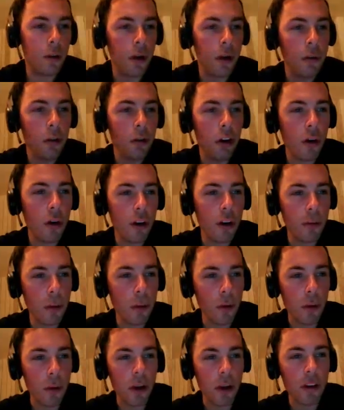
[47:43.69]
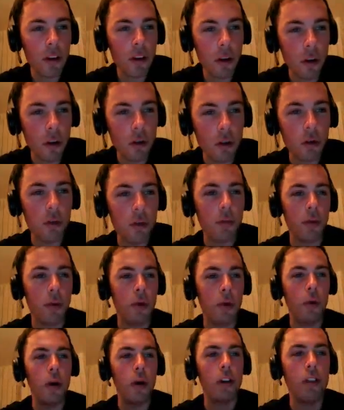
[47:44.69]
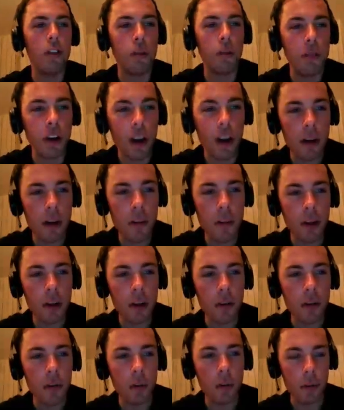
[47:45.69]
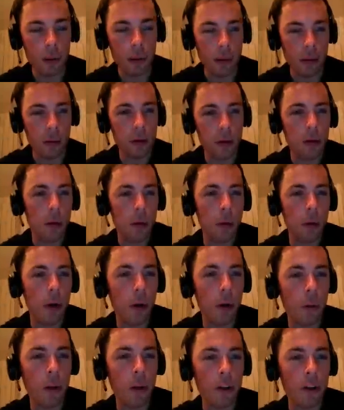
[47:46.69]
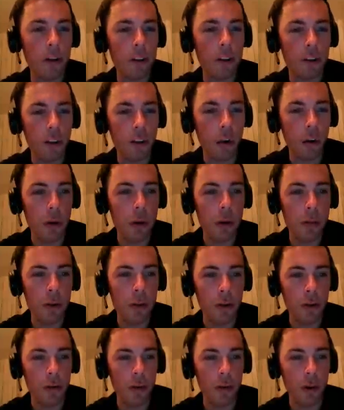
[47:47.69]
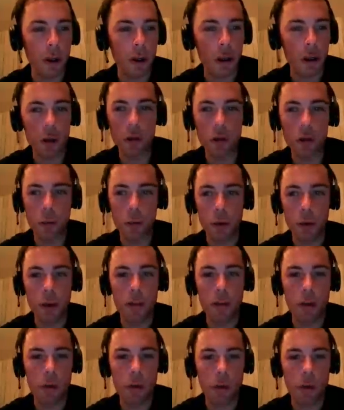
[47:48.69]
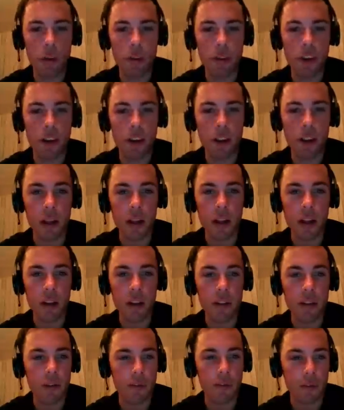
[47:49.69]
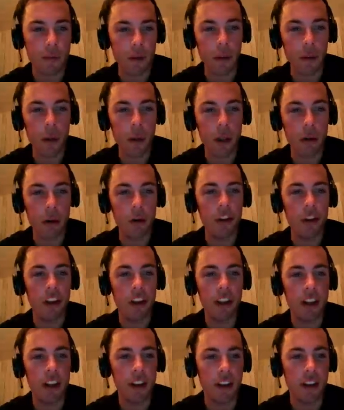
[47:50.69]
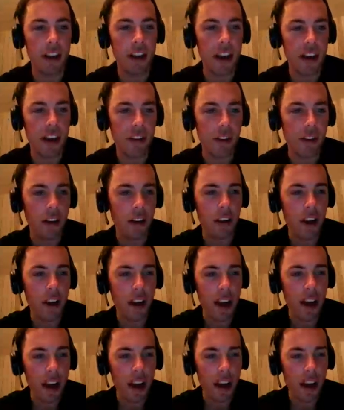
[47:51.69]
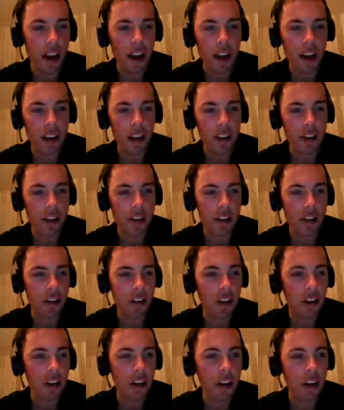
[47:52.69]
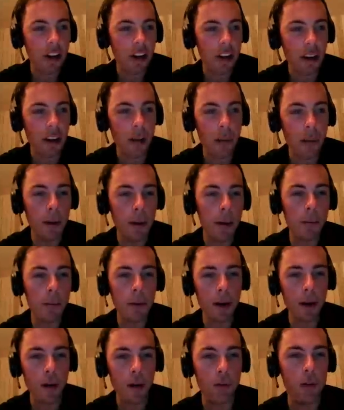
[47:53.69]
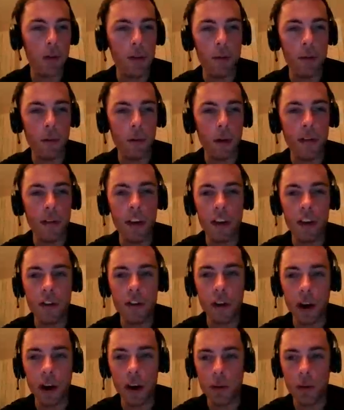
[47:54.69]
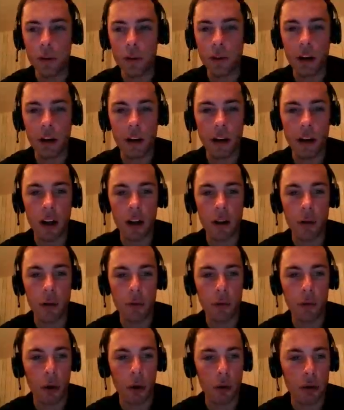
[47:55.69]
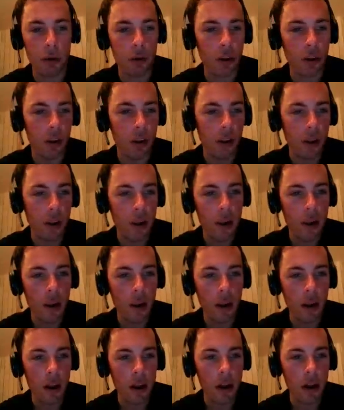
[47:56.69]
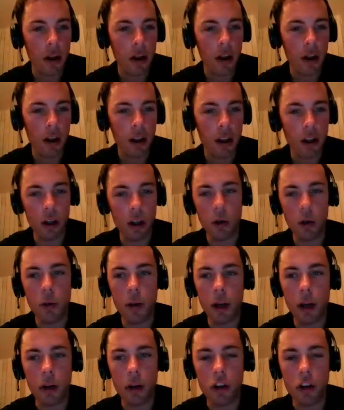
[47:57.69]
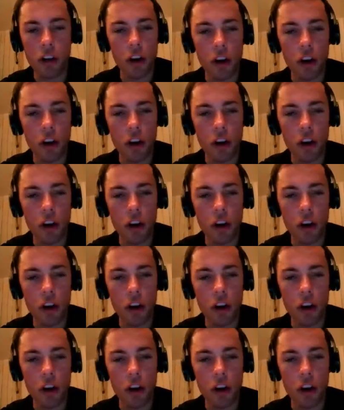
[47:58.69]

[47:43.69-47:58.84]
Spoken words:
Grimshaw has been racing on Zwift for quite some time, and we always saw him as a very good sprinter. He's got that very good kick at the end, and yeah, being part of these five at the front, he knew he had a